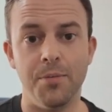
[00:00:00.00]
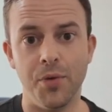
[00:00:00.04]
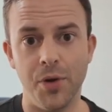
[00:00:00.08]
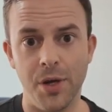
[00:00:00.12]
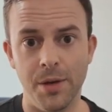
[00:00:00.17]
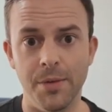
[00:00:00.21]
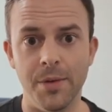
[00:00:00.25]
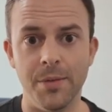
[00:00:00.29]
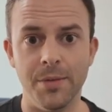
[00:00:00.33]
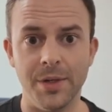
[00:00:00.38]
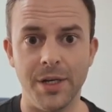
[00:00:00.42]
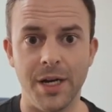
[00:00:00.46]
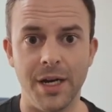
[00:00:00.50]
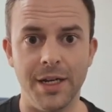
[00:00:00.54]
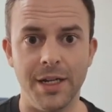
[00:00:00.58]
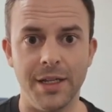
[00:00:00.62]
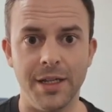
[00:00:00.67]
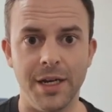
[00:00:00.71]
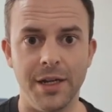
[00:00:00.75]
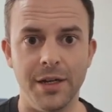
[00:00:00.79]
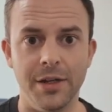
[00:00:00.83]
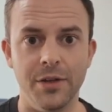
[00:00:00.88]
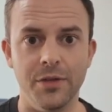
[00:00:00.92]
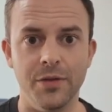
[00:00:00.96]
premium
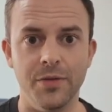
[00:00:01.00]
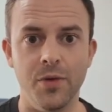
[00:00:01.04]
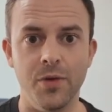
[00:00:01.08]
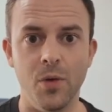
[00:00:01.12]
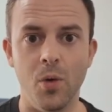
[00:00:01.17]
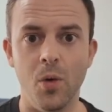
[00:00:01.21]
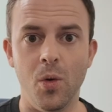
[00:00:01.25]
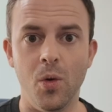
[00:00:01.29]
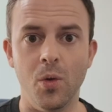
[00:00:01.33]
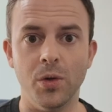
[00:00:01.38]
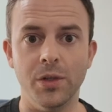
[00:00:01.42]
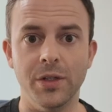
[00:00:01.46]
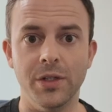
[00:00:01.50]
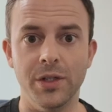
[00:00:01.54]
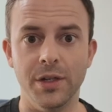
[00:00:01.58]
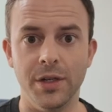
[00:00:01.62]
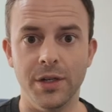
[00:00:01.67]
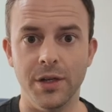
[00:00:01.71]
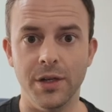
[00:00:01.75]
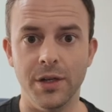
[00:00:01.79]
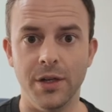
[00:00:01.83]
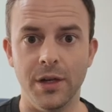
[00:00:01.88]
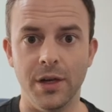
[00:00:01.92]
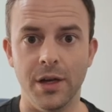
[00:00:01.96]
dining, that is, for all
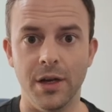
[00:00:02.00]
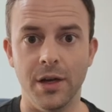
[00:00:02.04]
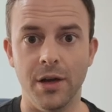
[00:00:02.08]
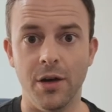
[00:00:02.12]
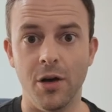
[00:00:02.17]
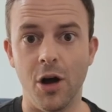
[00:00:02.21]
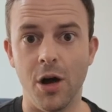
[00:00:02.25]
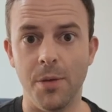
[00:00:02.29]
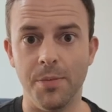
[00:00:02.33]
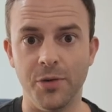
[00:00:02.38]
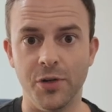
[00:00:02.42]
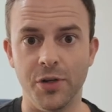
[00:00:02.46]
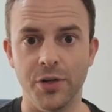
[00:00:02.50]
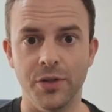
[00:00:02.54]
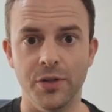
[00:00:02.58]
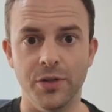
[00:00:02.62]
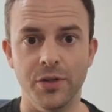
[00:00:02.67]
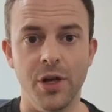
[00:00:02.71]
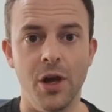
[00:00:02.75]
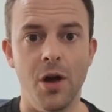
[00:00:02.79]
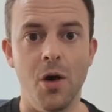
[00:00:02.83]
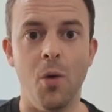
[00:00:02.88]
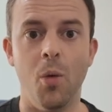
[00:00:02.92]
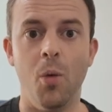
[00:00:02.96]
dinner
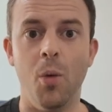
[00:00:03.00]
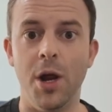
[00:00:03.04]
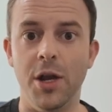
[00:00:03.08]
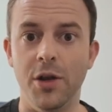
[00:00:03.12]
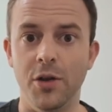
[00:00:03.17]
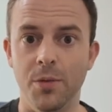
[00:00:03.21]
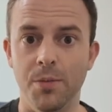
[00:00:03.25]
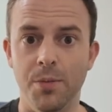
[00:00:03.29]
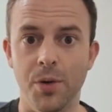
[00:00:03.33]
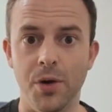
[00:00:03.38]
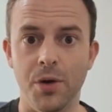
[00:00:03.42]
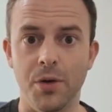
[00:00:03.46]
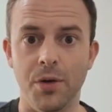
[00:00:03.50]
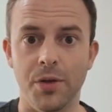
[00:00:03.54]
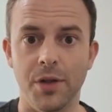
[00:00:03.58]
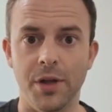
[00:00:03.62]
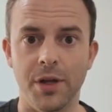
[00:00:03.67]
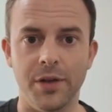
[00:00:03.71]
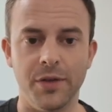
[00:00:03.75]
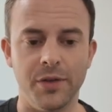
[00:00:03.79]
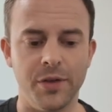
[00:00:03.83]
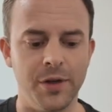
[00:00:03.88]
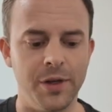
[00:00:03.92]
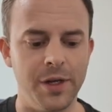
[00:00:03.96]
options when you book with
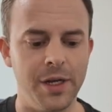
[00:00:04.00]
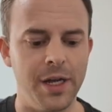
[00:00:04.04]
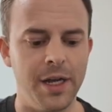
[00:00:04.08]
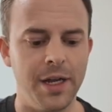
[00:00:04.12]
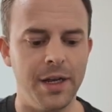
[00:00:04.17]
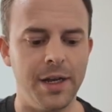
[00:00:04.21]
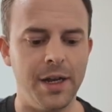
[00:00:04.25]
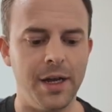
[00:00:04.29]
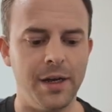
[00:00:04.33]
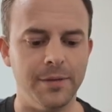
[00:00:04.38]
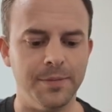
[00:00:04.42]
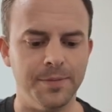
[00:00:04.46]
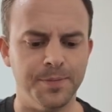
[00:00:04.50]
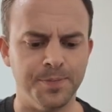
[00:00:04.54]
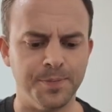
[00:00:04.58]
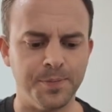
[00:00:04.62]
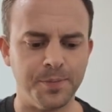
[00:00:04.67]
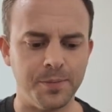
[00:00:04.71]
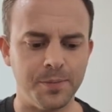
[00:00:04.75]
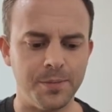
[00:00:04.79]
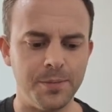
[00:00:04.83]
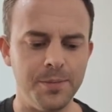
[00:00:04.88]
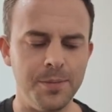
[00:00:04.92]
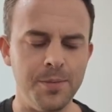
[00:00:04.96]
us. Now,
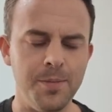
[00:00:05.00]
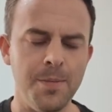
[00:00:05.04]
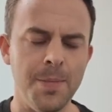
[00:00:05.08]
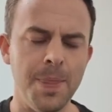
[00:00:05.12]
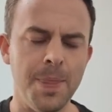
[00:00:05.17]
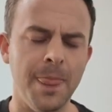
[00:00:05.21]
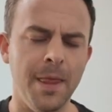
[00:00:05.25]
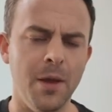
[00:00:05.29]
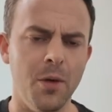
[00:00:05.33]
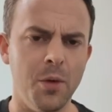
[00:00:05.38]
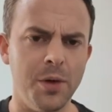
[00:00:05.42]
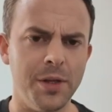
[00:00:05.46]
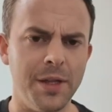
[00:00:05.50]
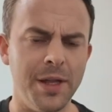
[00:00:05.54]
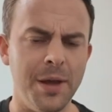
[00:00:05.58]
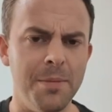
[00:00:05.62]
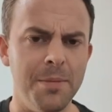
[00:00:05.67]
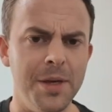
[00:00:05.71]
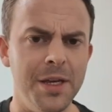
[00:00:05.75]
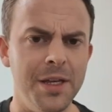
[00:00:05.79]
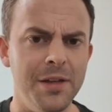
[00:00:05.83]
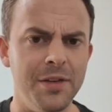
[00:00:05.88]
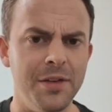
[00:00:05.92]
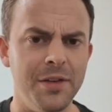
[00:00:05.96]
what
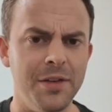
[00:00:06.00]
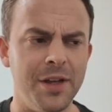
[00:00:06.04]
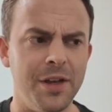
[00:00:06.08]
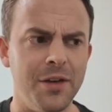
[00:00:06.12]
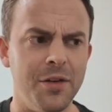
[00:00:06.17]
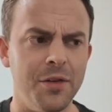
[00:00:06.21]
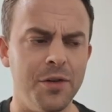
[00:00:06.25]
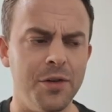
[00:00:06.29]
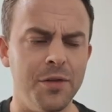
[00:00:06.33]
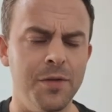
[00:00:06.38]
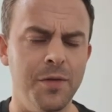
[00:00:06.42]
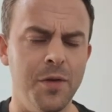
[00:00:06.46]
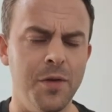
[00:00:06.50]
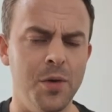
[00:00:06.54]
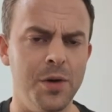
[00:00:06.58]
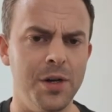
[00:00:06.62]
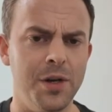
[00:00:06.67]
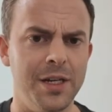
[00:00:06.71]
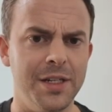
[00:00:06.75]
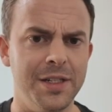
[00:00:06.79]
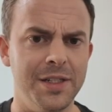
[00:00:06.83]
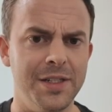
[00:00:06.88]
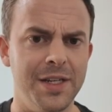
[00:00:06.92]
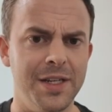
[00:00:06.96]
that means is that on a
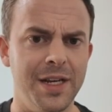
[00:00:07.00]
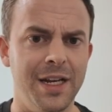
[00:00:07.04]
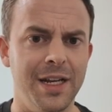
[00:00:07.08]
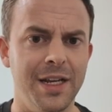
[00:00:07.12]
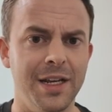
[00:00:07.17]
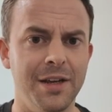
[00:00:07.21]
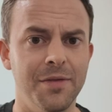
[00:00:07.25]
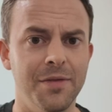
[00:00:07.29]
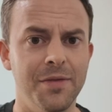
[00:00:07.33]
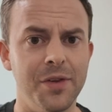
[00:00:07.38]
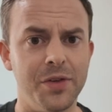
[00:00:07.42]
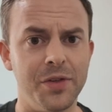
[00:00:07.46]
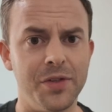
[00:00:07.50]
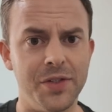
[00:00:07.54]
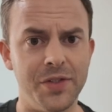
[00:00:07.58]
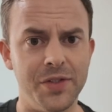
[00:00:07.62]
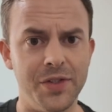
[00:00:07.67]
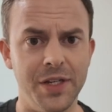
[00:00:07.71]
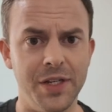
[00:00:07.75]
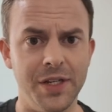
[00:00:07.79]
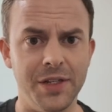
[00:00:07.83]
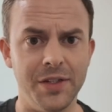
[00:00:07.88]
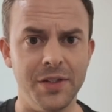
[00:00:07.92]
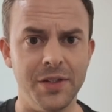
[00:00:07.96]
4-night sailing, if there are
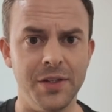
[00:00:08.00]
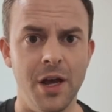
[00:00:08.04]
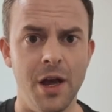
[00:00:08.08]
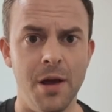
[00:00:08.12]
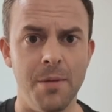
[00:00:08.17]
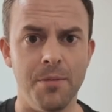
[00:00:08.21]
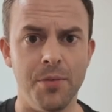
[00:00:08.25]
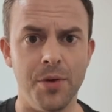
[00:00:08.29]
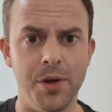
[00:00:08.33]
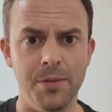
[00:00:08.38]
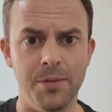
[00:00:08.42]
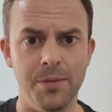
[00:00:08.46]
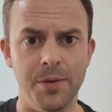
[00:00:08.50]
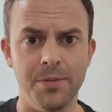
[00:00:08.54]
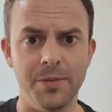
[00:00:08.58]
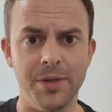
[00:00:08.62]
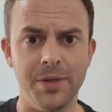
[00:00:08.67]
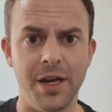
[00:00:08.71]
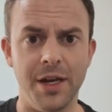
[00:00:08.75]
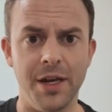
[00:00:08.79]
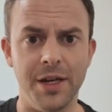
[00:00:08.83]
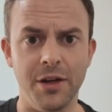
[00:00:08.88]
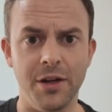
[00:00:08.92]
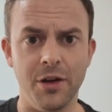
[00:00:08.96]
6
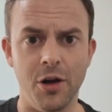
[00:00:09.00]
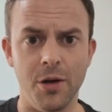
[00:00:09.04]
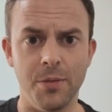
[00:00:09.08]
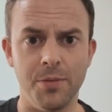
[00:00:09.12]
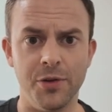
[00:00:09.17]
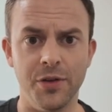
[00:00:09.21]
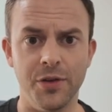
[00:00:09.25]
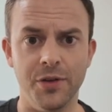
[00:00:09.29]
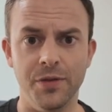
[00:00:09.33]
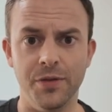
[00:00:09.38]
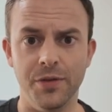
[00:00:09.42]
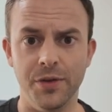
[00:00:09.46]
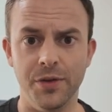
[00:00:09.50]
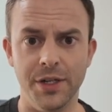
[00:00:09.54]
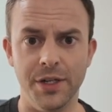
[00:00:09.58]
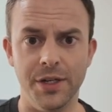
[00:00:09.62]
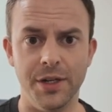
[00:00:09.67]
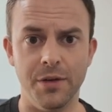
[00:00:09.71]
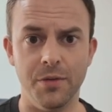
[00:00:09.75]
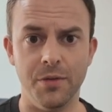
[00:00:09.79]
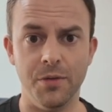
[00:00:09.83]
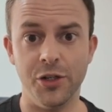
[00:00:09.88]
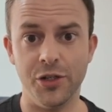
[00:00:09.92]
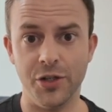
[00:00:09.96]
premium dining options for
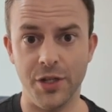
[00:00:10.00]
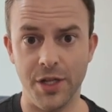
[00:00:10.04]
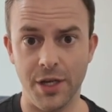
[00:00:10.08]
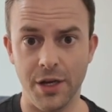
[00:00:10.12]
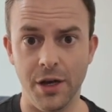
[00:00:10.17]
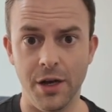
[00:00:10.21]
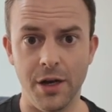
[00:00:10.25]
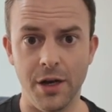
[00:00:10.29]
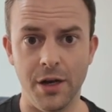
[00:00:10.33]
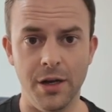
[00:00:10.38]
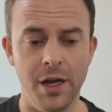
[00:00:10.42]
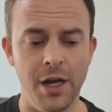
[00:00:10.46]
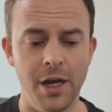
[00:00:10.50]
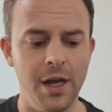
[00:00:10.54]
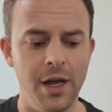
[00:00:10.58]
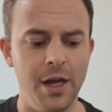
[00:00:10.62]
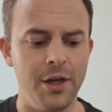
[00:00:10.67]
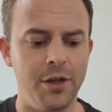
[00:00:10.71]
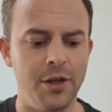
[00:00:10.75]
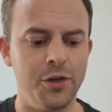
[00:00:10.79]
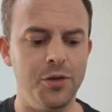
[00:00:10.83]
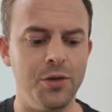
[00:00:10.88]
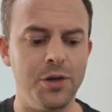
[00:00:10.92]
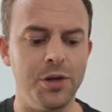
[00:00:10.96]
dinner, which there are,
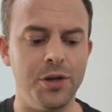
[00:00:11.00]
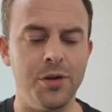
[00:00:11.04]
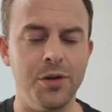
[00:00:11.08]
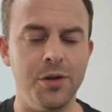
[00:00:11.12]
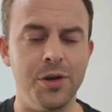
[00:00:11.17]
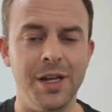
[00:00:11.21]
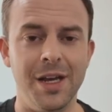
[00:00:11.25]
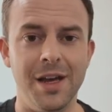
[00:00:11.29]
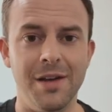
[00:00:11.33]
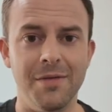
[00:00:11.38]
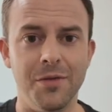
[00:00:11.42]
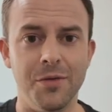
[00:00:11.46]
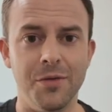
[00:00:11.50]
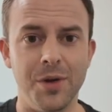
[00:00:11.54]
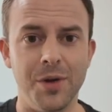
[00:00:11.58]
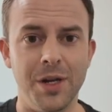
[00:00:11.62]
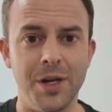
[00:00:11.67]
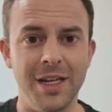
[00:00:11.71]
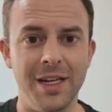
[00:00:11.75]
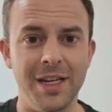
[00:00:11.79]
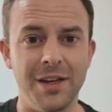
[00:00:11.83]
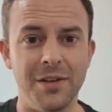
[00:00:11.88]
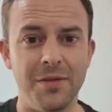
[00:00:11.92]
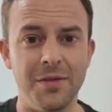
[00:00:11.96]
you can only ever
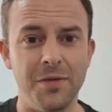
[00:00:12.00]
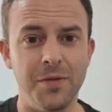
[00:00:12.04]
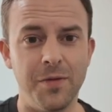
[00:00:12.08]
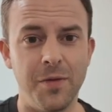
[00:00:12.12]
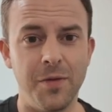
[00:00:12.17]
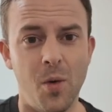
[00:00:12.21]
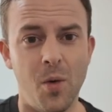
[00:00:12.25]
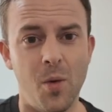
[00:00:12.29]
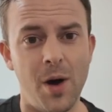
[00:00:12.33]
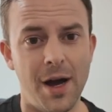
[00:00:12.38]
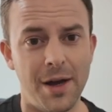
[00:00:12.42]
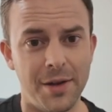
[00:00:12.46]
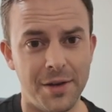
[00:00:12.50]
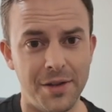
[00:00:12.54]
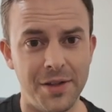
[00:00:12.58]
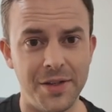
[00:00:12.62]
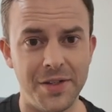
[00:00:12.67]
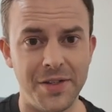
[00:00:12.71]
really get 4 out